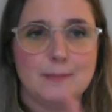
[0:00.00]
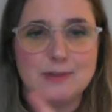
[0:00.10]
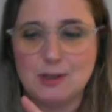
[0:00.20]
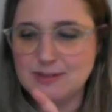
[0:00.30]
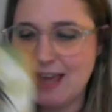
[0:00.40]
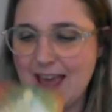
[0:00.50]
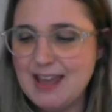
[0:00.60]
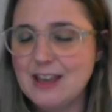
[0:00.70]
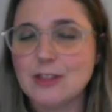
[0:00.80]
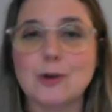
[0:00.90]
So
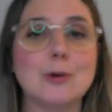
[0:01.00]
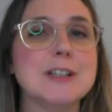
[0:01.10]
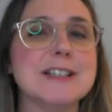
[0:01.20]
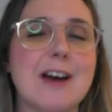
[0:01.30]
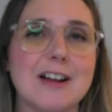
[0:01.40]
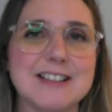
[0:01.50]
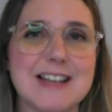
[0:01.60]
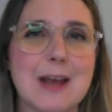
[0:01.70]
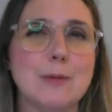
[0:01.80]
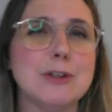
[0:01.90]
take the gorgeous cards
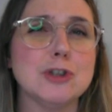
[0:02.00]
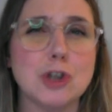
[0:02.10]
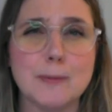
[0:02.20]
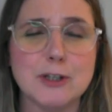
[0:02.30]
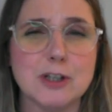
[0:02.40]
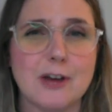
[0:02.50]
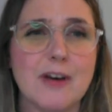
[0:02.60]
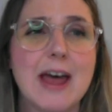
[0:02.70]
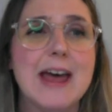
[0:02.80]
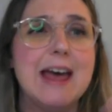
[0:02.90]
today with so much love.
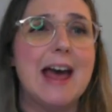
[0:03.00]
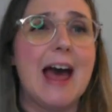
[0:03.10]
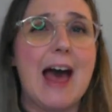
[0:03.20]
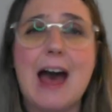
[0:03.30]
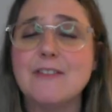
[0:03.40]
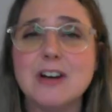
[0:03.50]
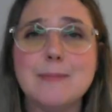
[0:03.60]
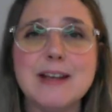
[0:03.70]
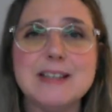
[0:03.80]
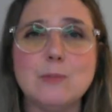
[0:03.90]
Have an
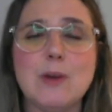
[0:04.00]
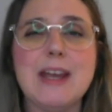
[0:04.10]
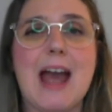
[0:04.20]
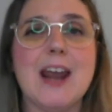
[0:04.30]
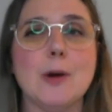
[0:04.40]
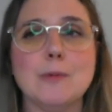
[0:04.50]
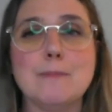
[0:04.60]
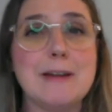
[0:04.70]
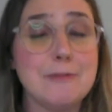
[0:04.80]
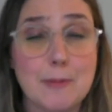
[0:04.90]
amazing week, and I
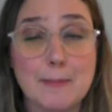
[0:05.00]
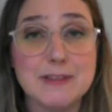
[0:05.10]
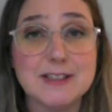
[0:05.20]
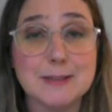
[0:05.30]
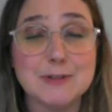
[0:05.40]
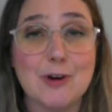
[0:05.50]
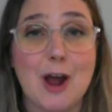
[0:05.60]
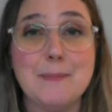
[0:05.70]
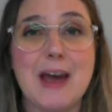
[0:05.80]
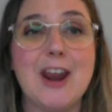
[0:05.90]
remember to
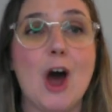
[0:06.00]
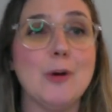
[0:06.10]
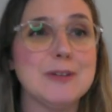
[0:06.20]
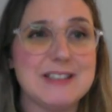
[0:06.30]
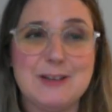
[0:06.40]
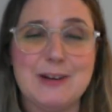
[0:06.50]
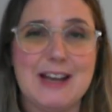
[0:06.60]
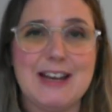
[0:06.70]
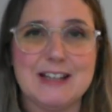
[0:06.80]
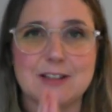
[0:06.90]
subscribe, and I will see you again
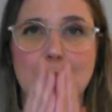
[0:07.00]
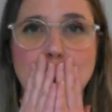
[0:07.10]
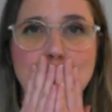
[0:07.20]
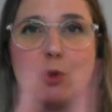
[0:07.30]
next time.